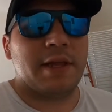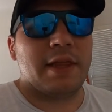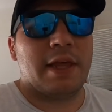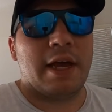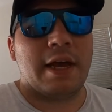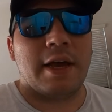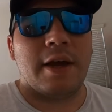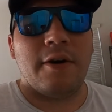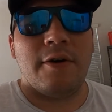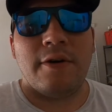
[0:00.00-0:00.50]
get
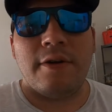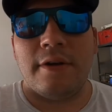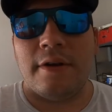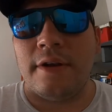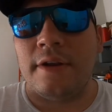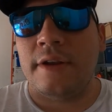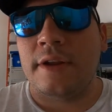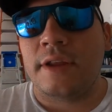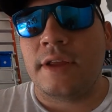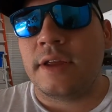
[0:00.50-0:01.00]
that going.
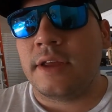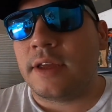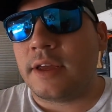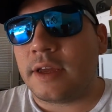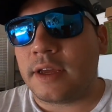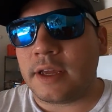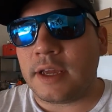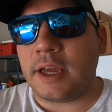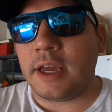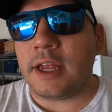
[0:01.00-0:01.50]

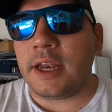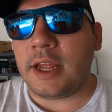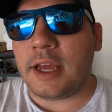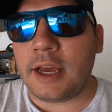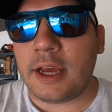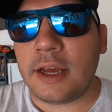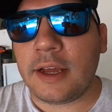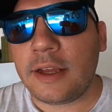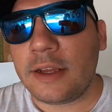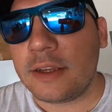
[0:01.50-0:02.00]
Get
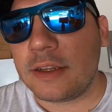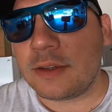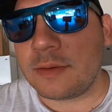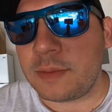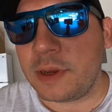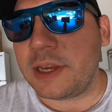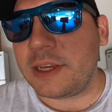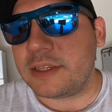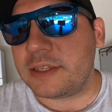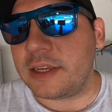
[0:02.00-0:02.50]

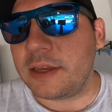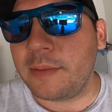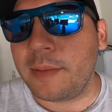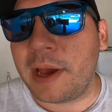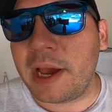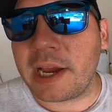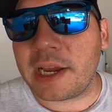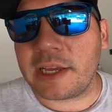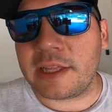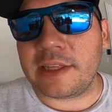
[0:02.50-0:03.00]
some AC
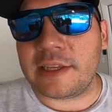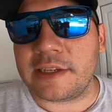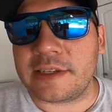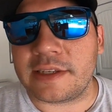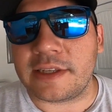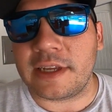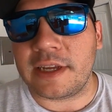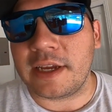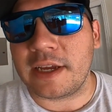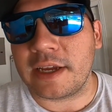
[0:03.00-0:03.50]
back in this
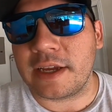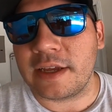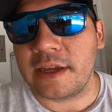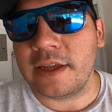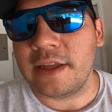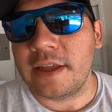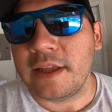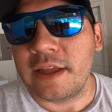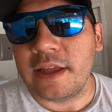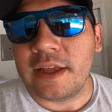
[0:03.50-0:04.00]
thing.
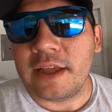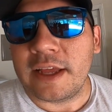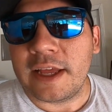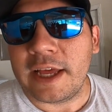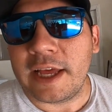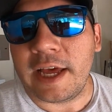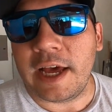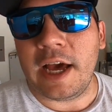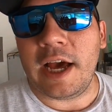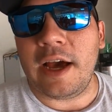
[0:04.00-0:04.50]

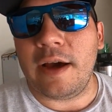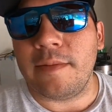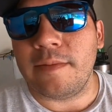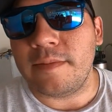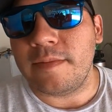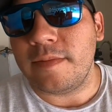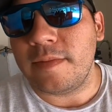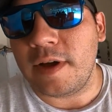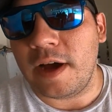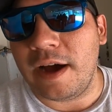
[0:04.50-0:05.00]

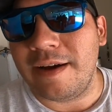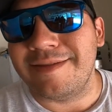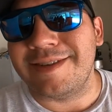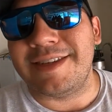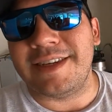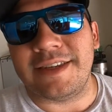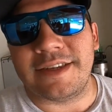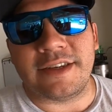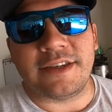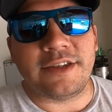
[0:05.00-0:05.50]

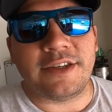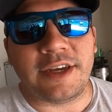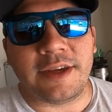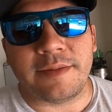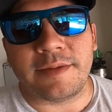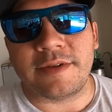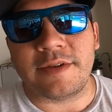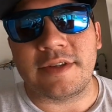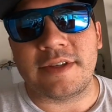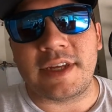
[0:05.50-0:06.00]
Obviously it's a
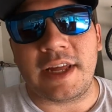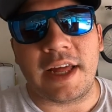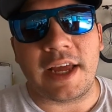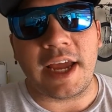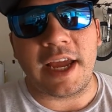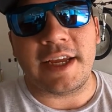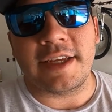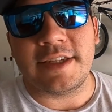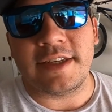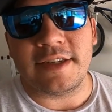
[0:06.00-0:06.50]
Jeep, so it's not
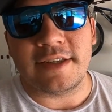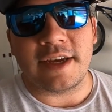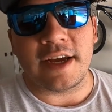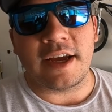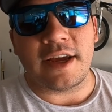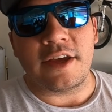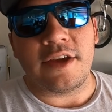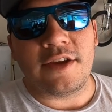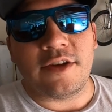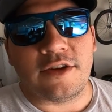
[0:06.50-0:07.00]
like AC is like
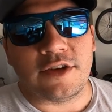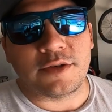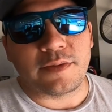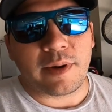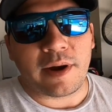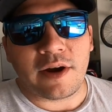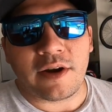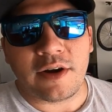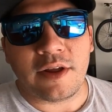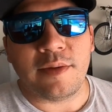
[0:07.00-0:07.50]
a huge
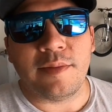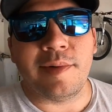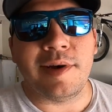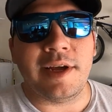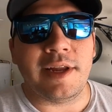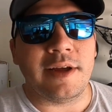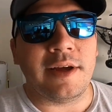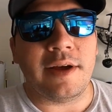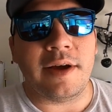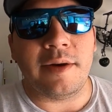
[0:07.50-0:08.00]
priority,
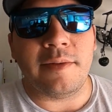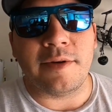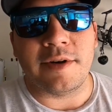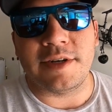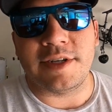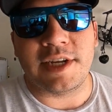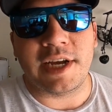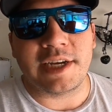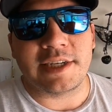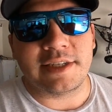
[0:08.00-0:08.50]
but we're
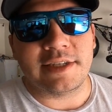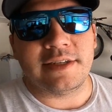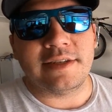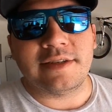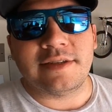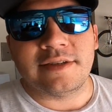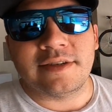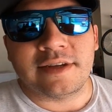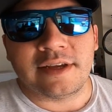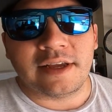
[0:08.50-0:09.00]
in
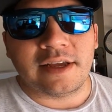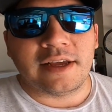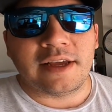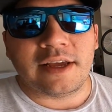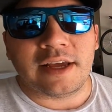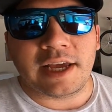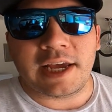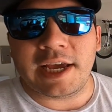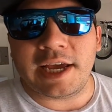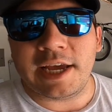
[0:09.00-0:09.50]
Texas,
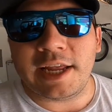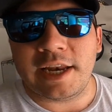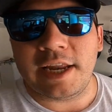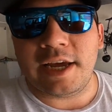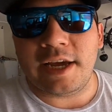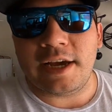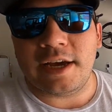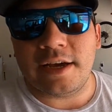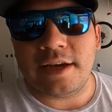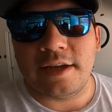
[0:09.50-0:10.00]
and
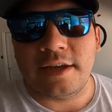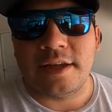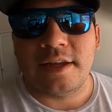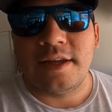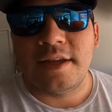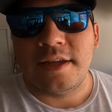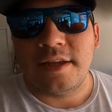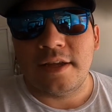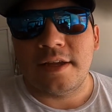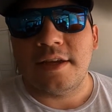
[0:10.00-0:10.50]

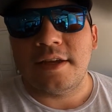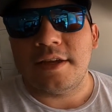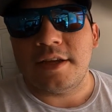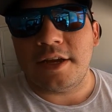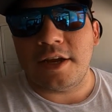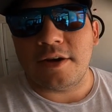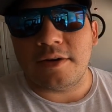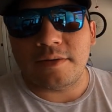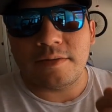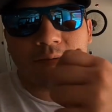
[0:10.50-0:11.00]

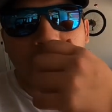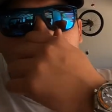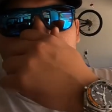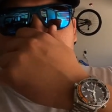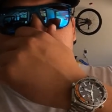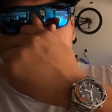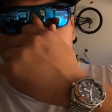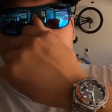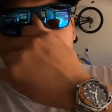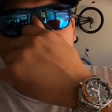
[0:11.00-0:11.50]
you know,
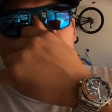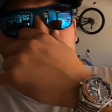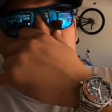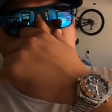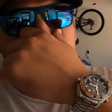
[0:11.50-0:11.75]
it's really when you're